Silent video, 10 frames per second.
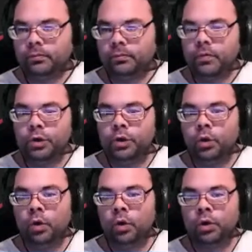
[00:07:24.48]

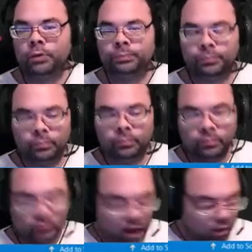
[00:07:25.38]
your
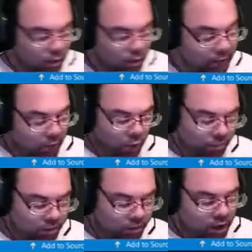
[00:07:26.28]

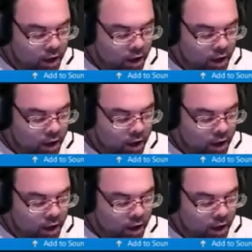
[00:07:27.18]
WinForms?